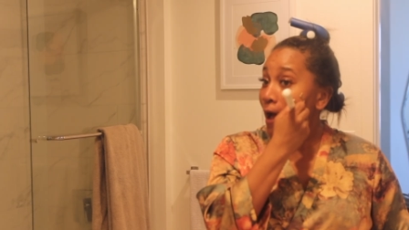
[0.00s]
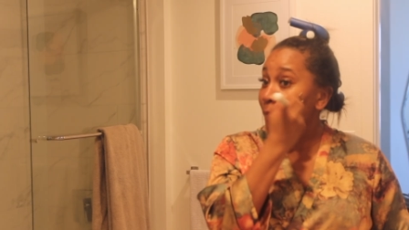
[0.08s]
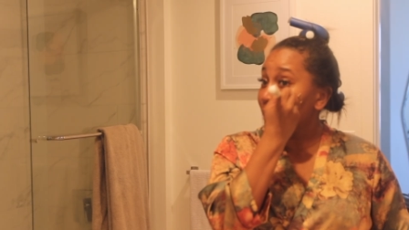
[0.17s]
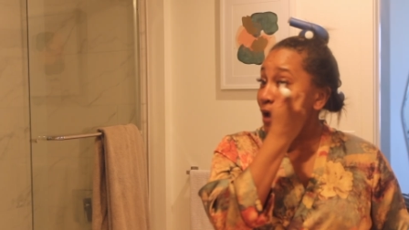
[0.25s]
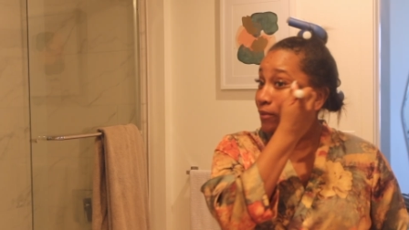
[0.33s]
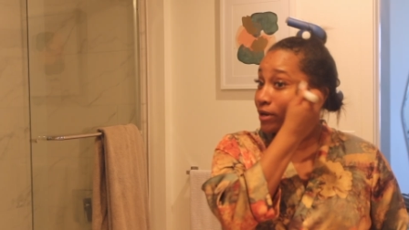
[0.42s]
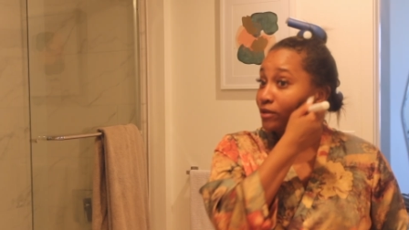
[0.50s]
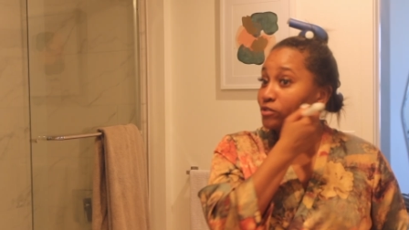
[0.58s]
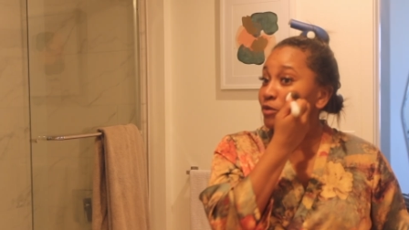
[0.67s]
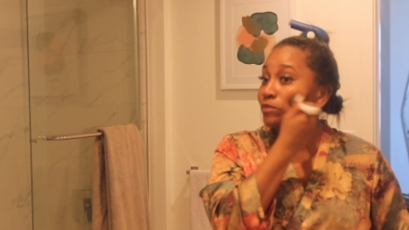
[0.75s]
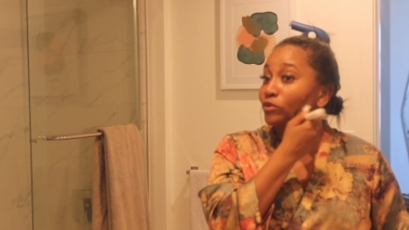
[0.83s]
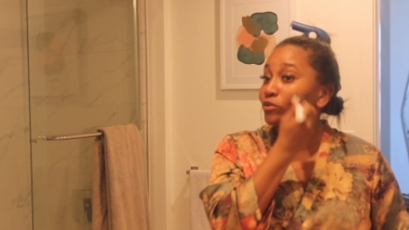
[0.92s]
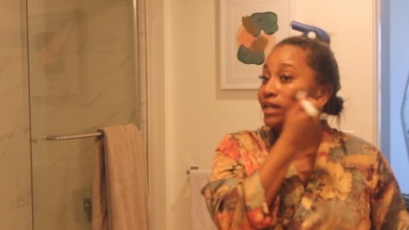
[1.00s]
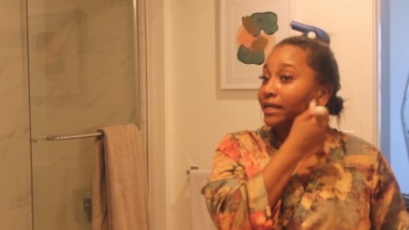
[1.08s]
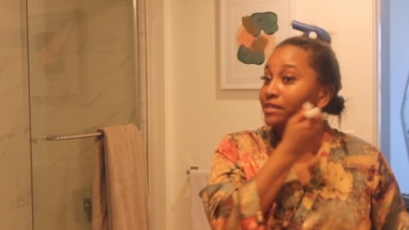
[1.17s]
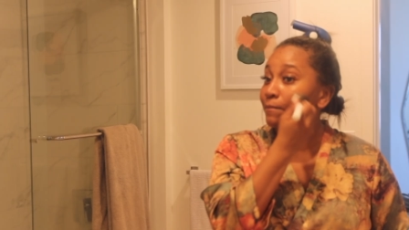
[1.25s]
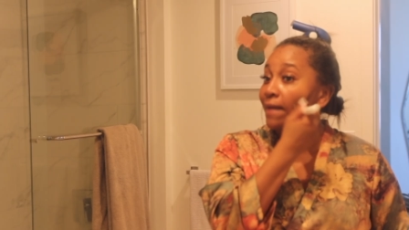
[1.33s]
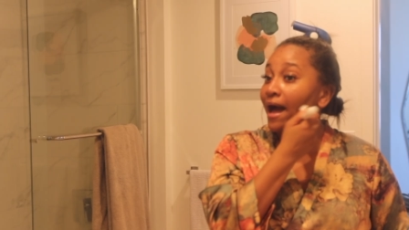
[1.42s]
I'm not one of those people who
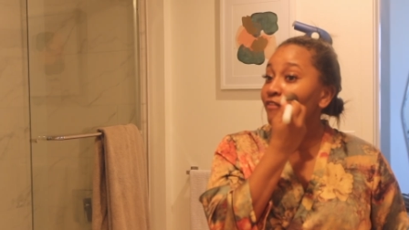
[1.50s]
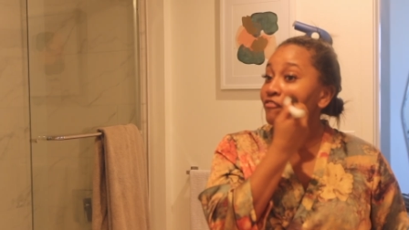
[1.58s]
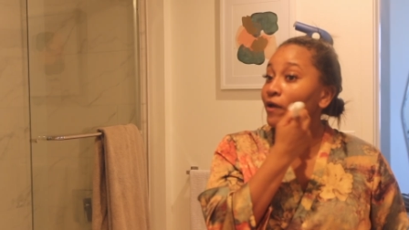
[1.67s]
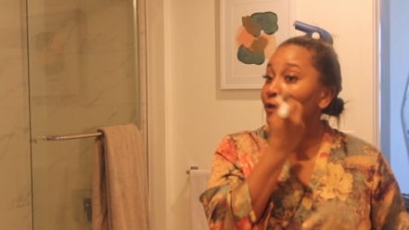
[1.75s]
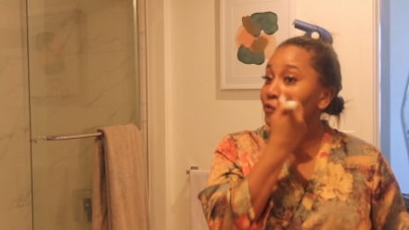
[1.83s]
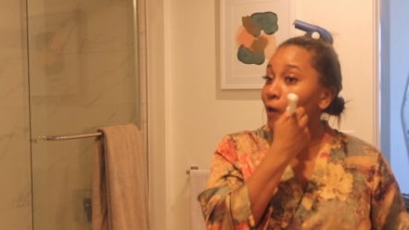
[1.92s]
likes a matte face.